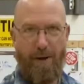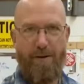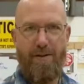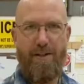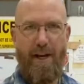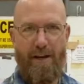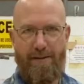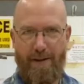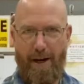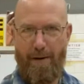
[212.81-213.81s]
I'll just take a
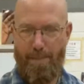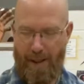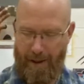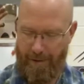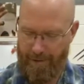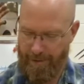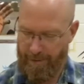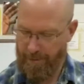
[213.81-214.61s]
side piece